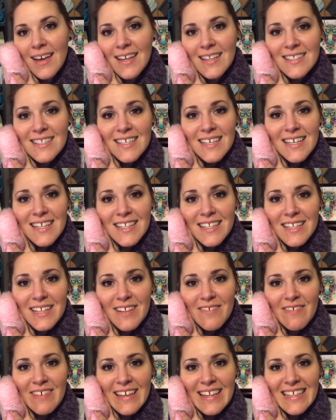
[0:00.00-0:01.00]
it's like a
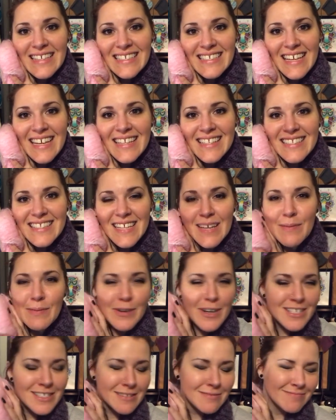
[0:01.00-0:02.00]
little Valentine's Day
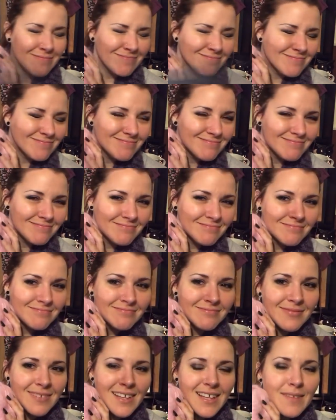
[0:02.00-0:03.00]
present.
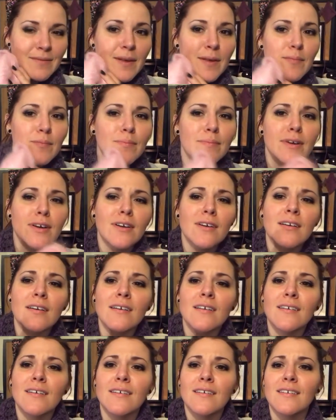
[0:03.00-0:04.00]
My
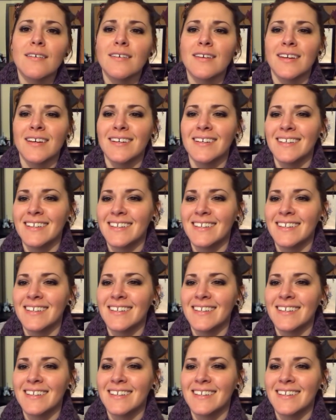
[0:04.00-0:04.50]
bird.